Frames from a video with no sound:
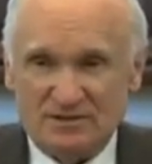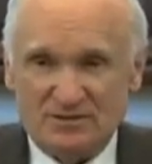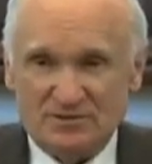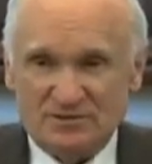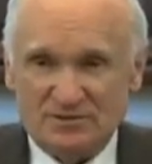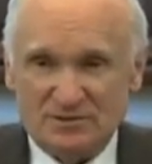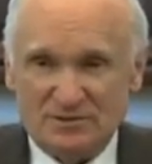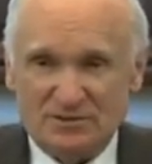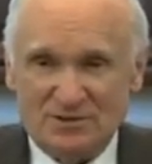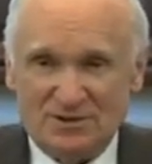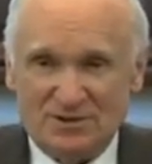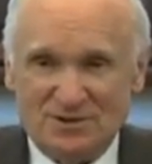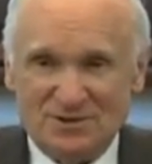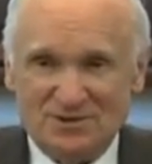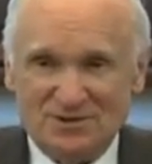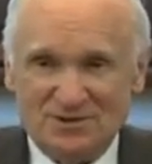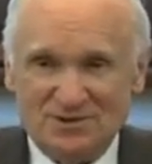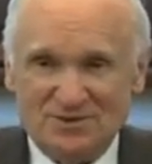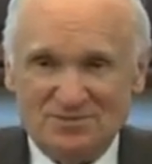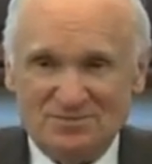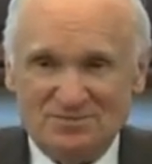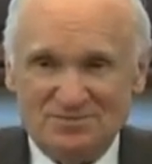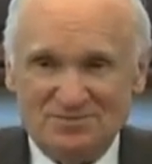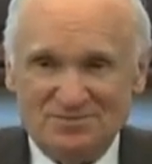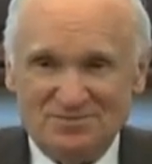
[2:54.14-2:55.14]
and
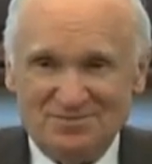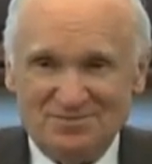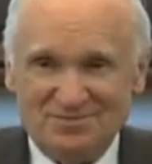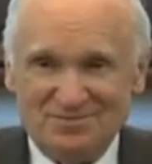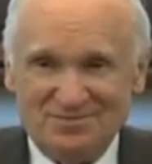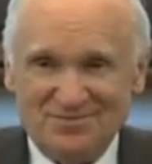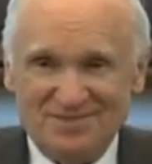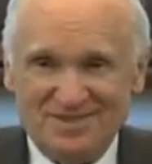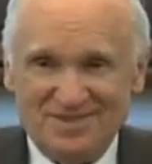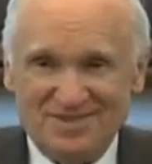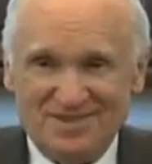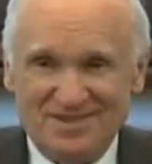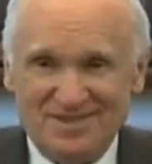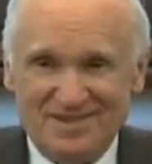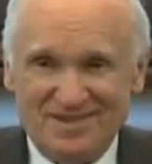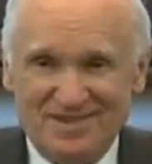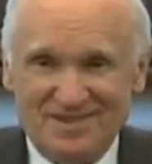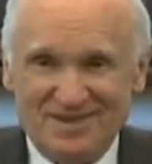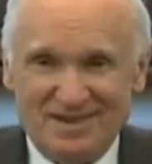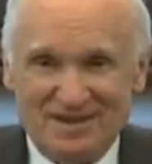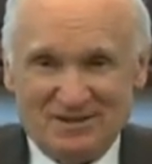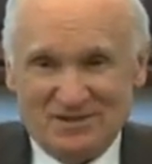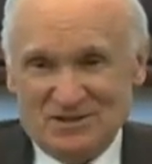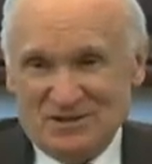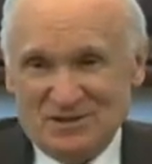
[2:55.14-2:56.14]
the
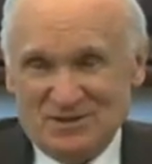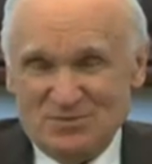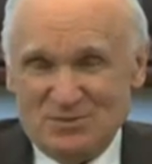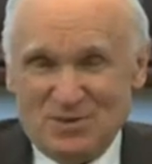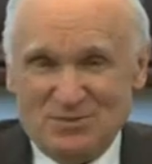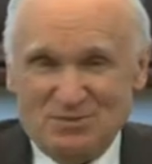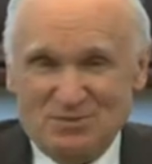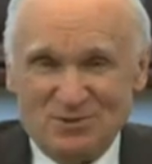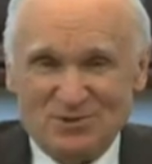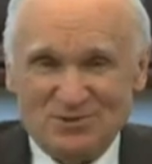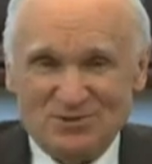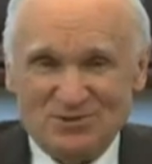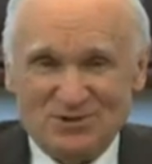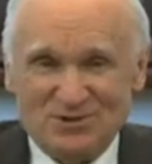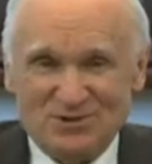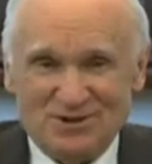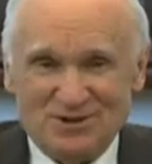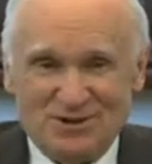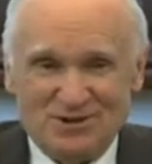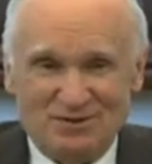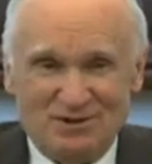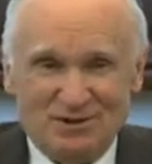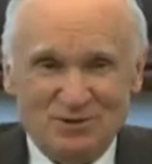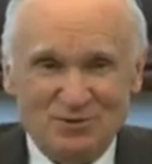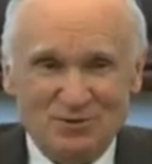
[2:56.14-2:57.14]
magnitude is the
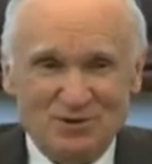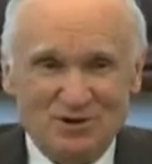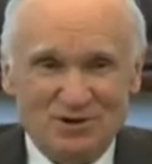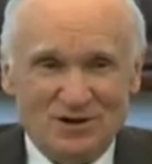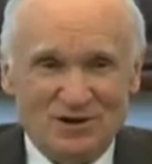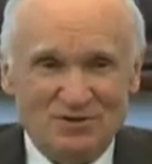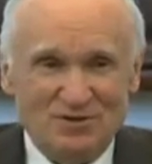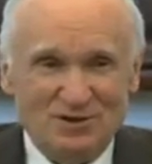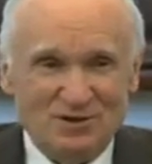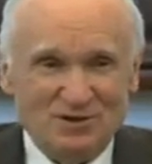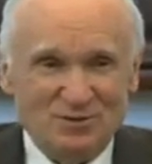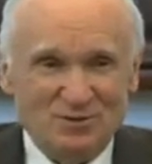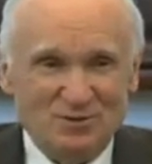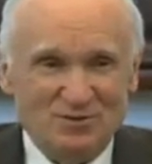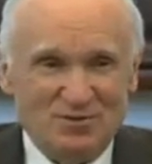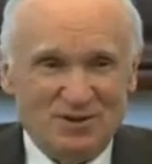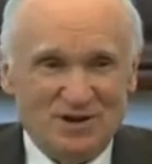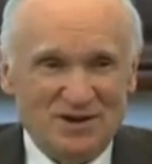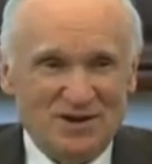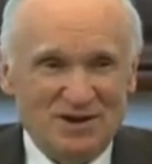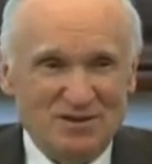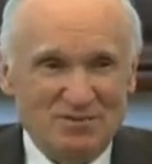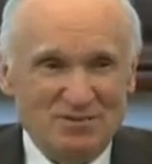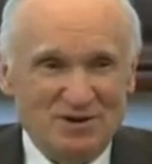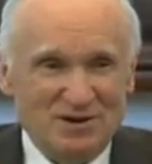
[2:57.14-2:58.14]
same.
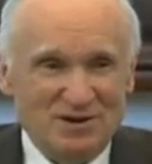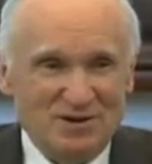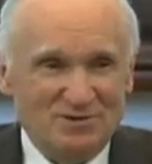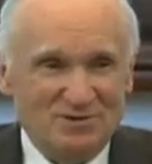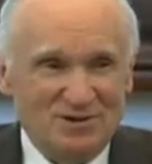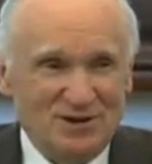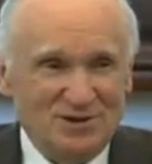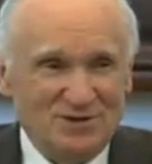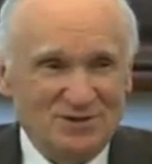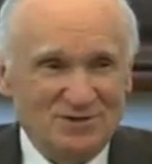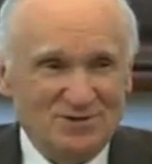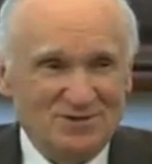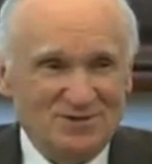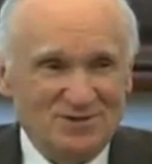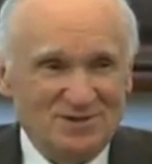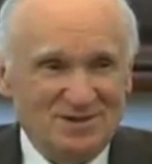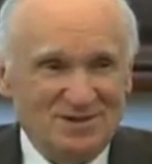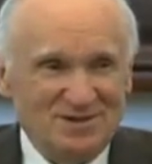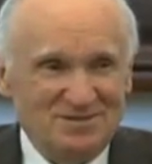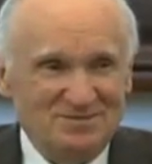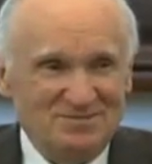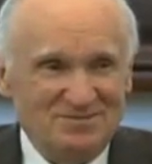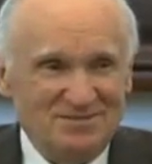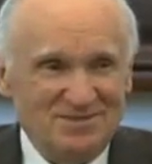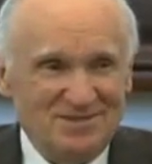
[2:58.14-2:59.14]
If you don't want to
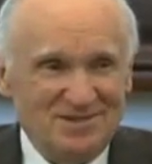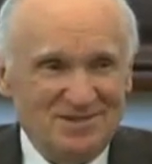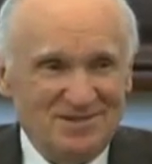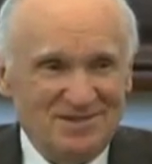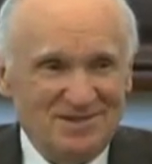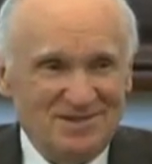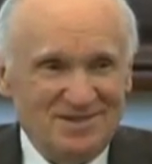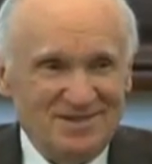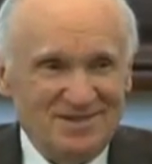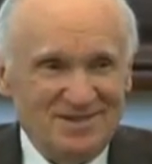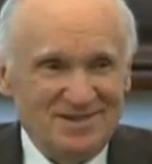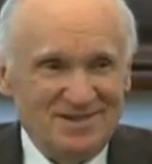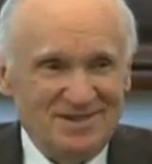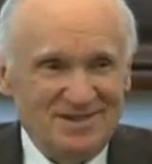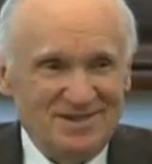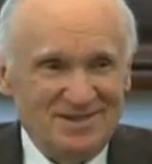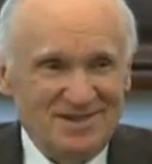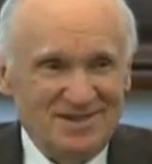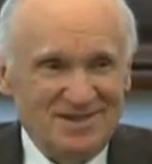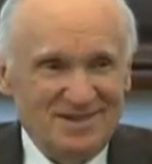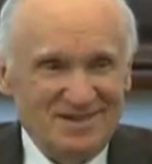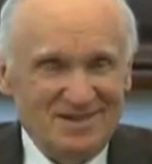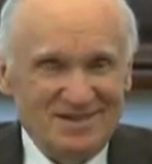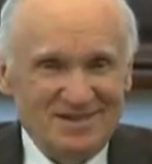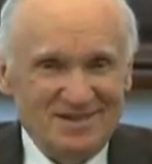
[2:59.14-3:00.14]
suffer, if you
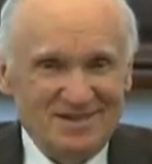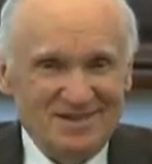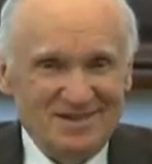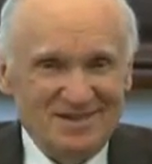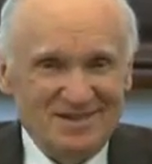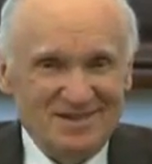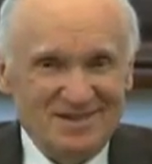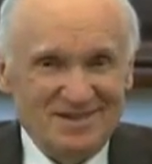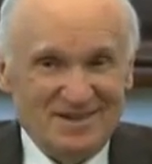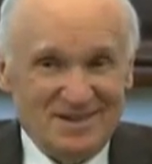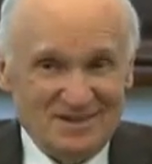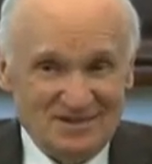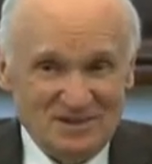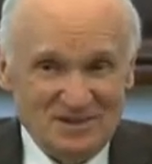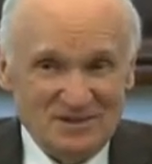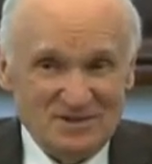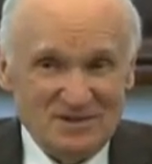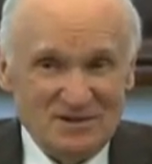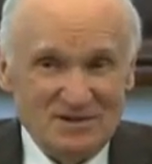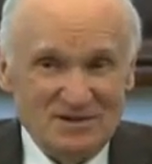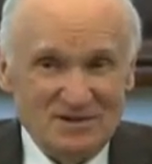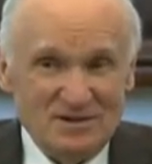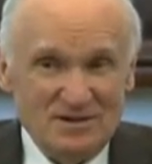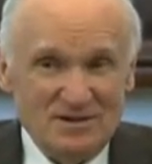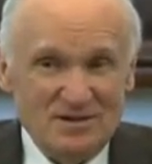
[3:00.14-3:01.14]
want,
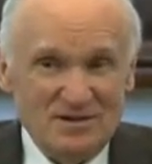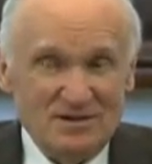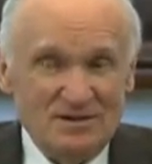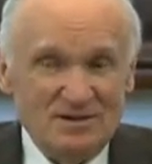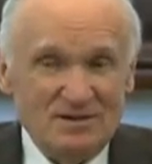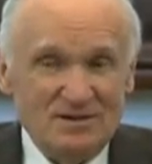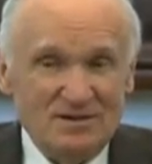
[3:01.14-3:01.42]
like